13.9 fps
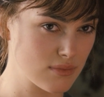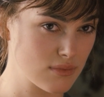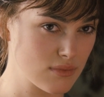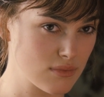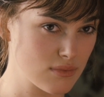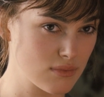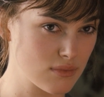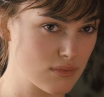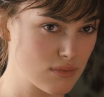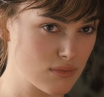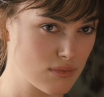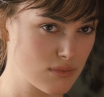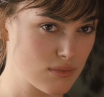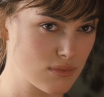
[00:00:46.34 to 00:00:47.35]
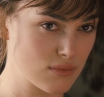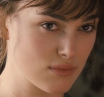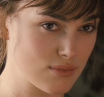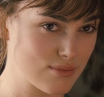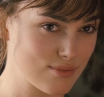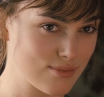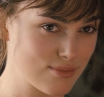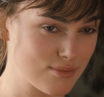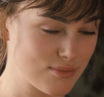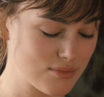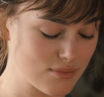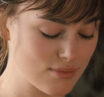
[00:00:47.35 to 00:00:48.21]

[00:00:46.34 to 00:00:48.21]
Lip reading: (no one is talking)